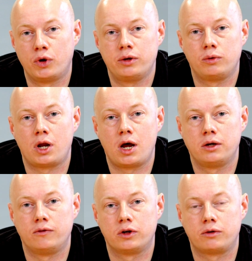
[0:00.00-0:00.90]
point, I'm going to
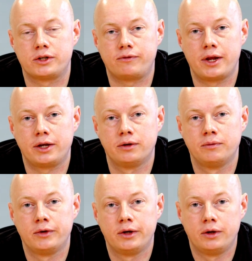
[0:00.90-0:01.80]
hand over to Chris Flanagan